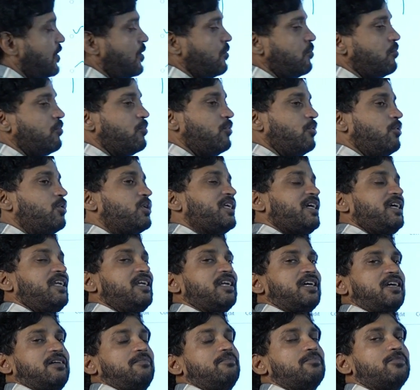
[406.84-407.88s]
More the
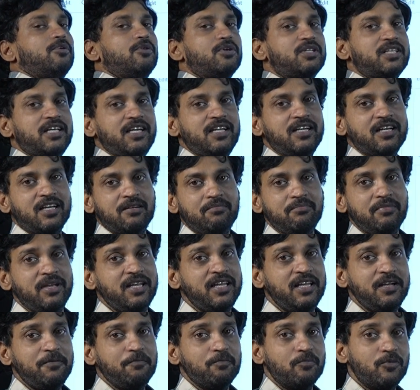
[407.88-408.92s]
income
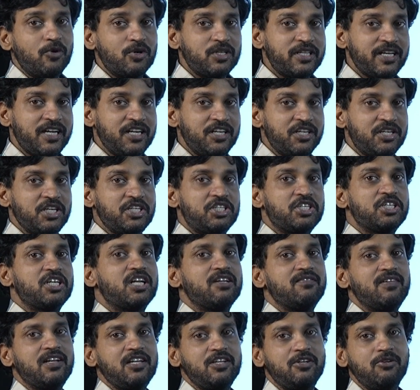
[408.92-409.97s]
meaning more the education
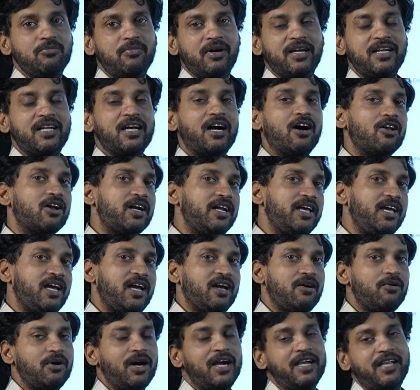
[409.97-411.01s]
level you might already
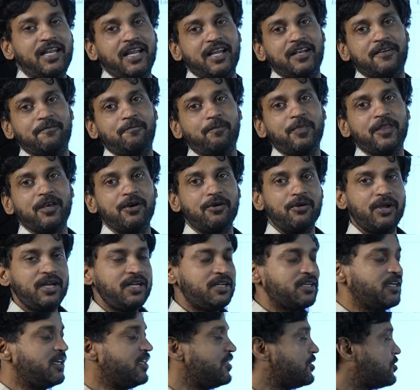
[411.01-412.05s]
have attained,
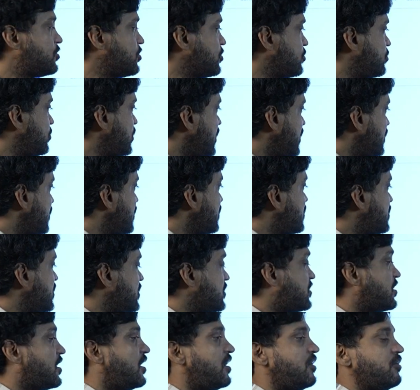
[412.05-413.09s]
right? So this
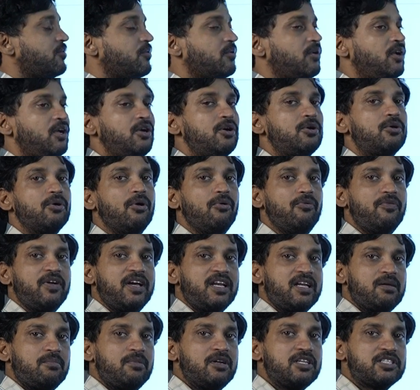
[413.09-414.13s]
is how two
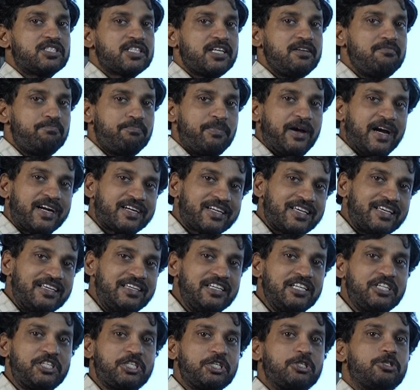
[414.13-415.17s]
variables impact
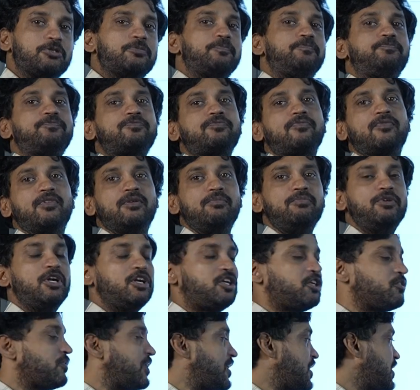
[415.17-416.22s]
each other
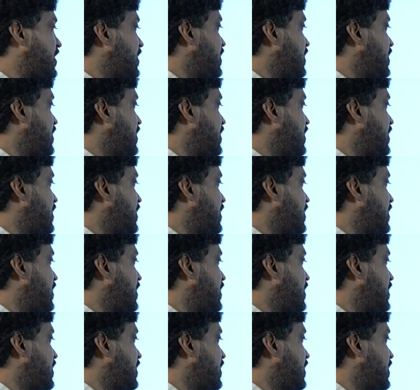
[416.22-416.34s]
mutually.